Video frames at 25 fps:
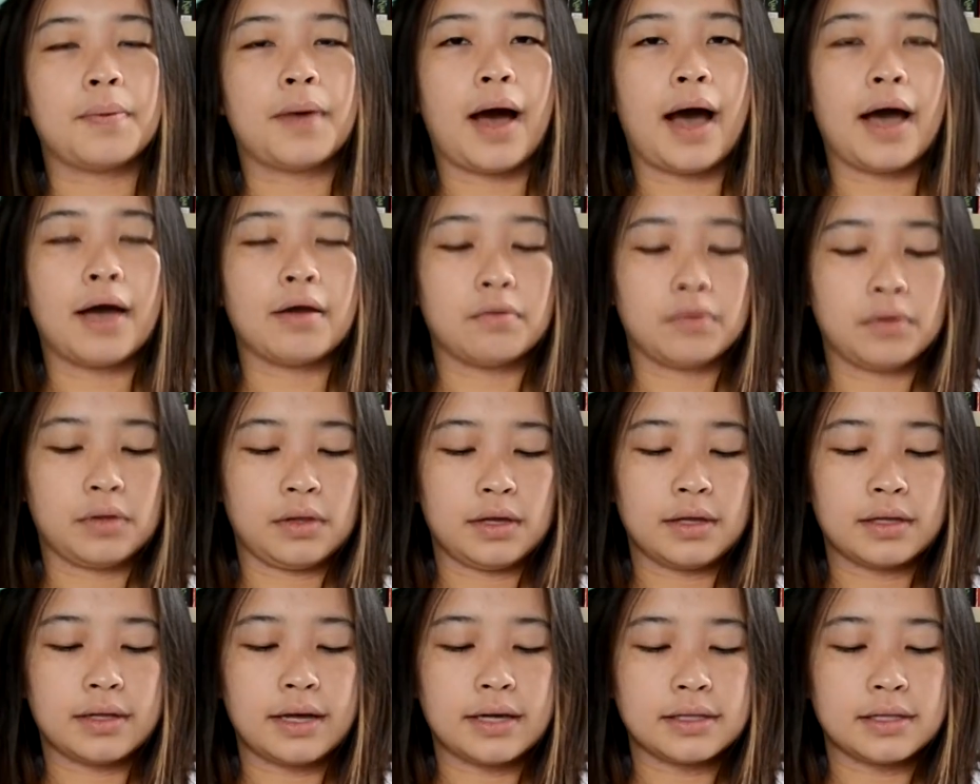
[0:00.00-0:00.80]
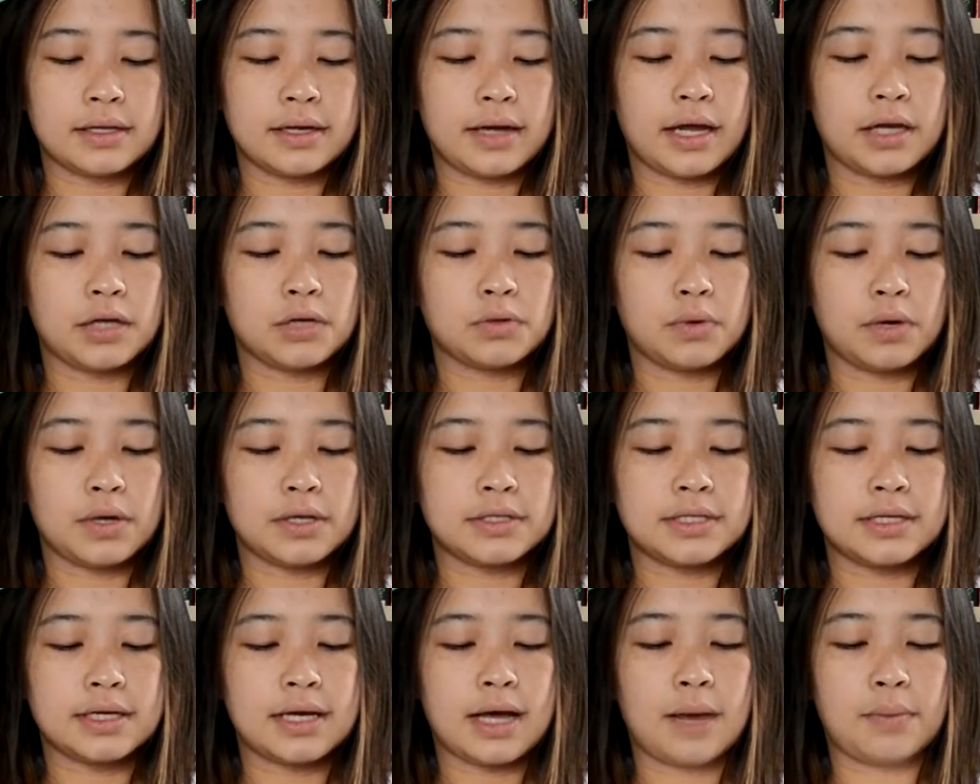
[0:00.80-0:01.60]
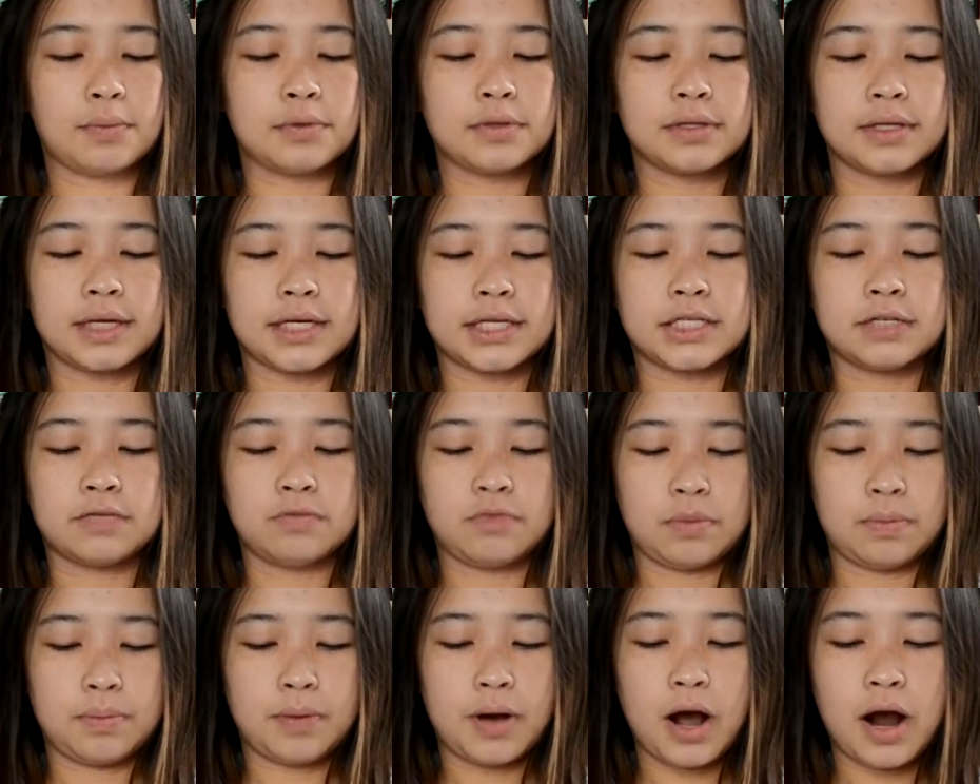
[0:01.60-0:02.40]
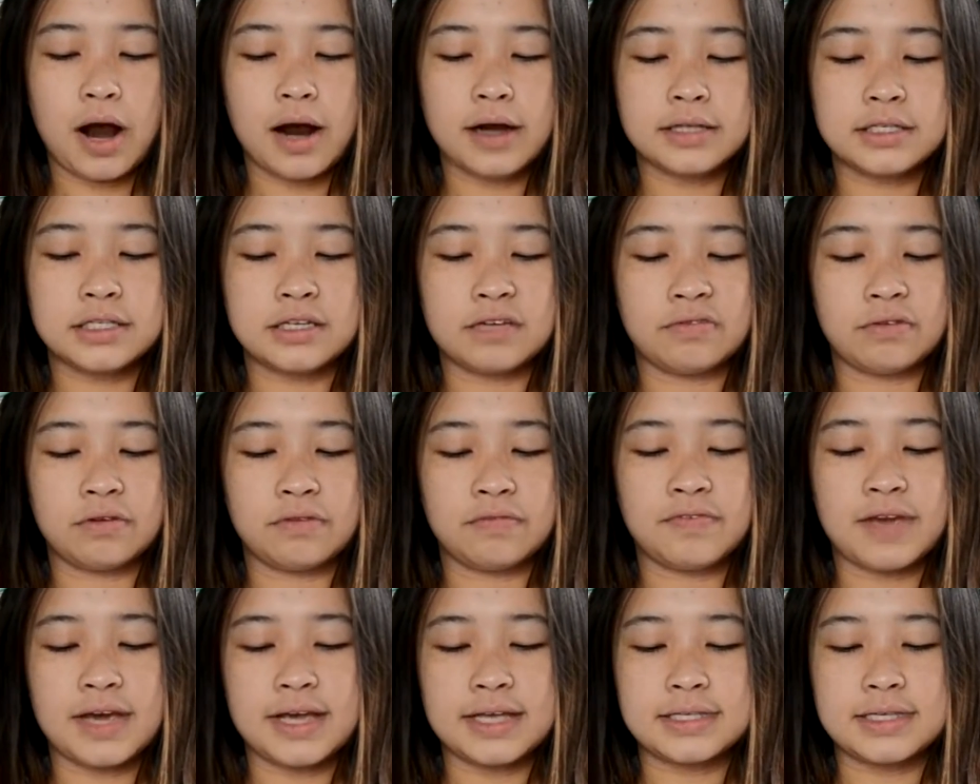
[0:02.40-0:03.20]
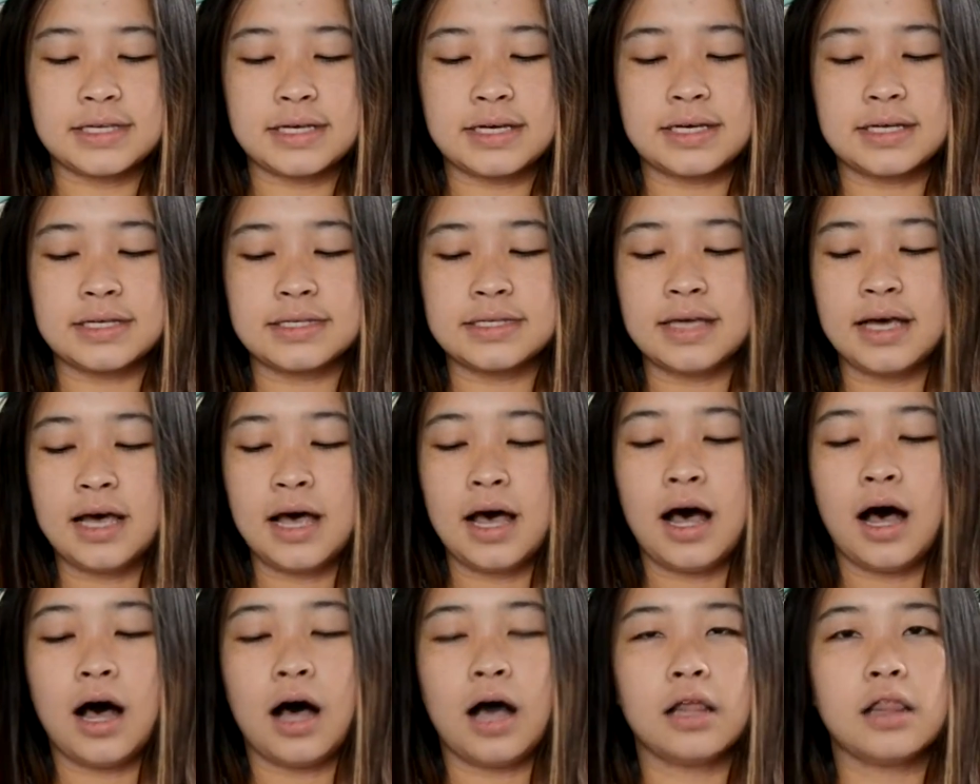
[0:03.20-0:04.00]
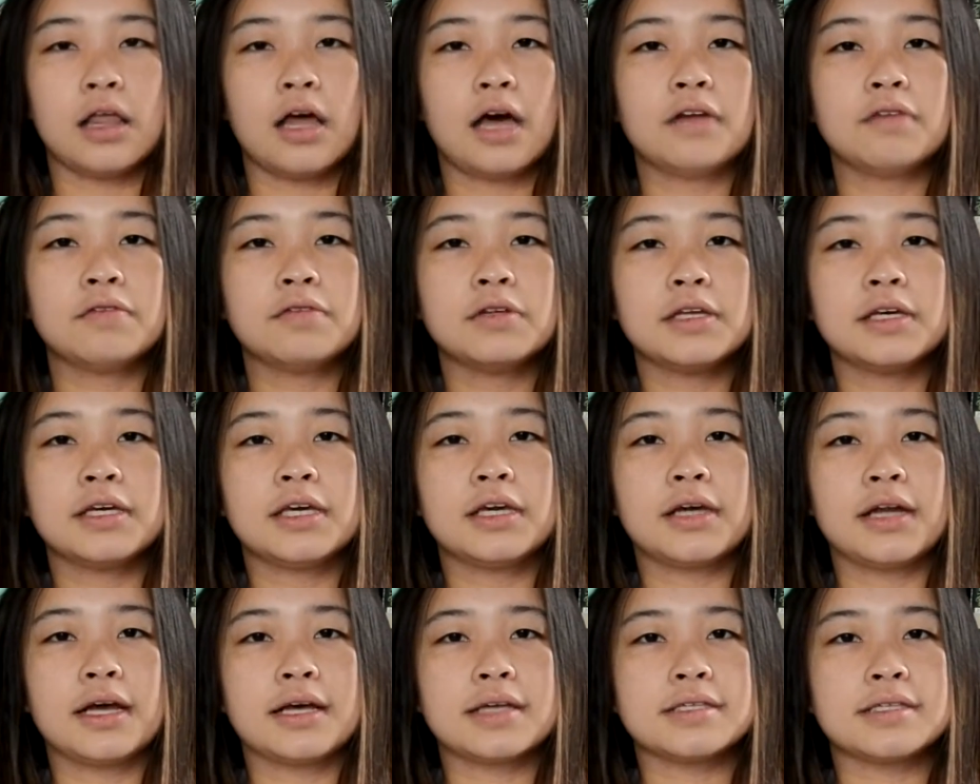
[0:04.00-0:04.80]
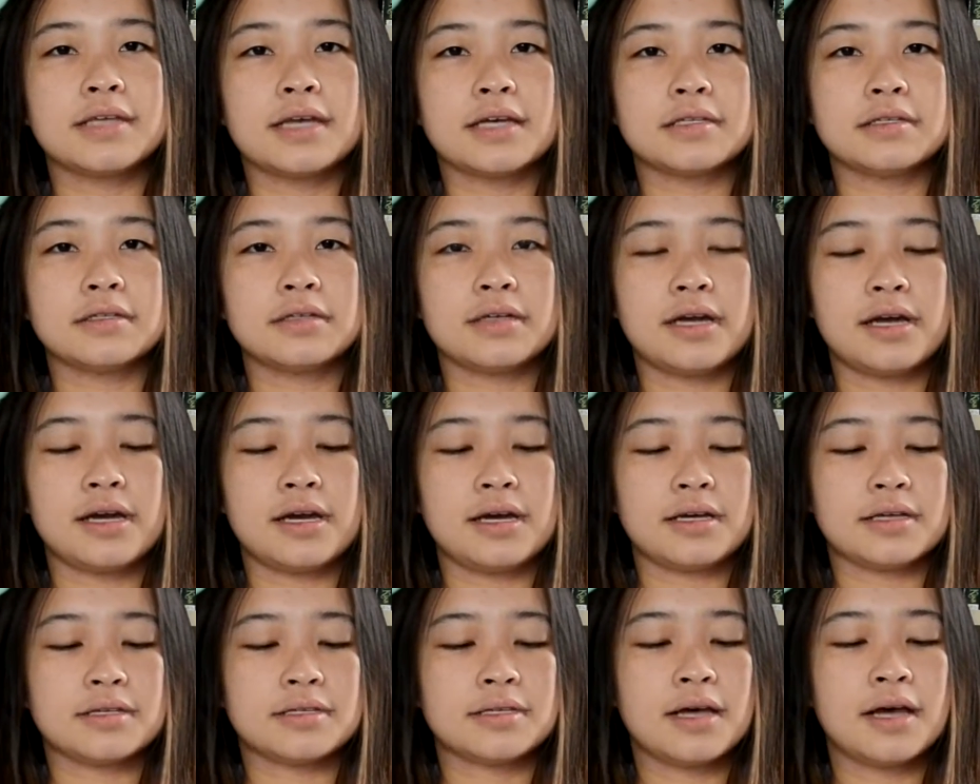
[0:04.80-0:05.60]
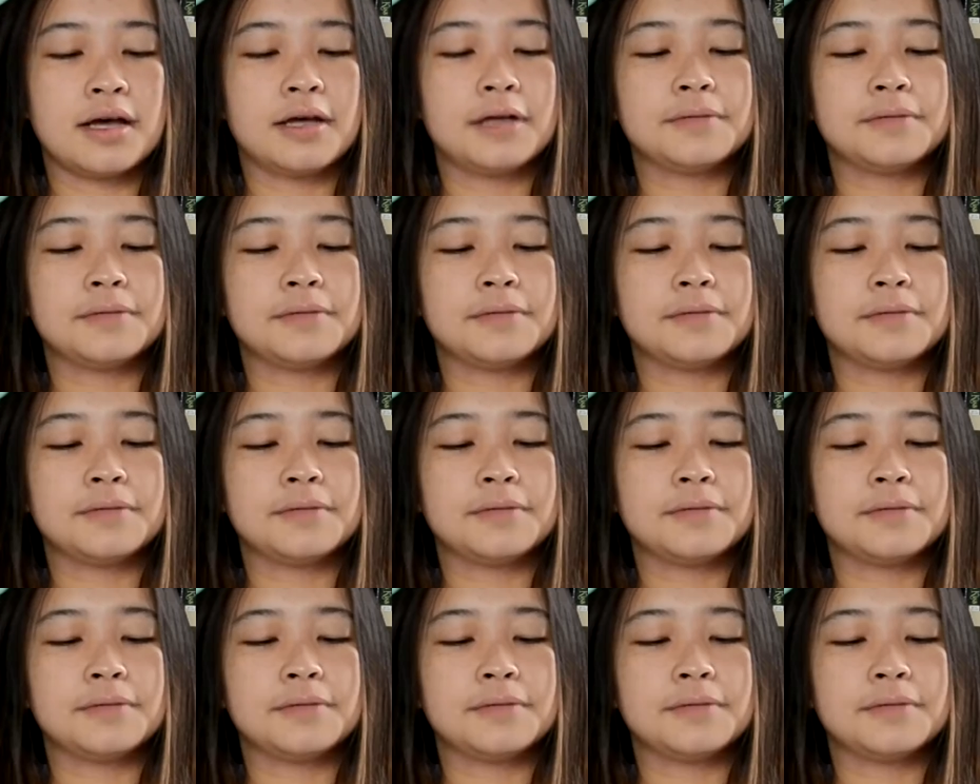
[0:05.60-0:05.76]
But I really like the Nendoroids. They come with like different parts, different faces, a lot of really cute accessories.